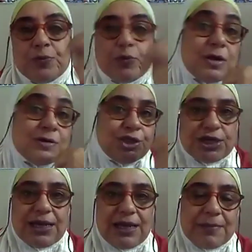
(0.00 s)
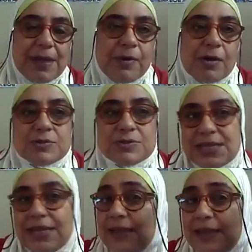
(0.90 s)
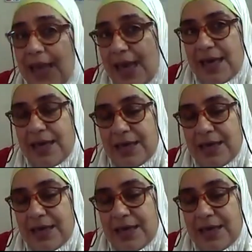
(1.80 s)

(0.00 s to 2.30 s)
pronounce jim, I'm going to say ga.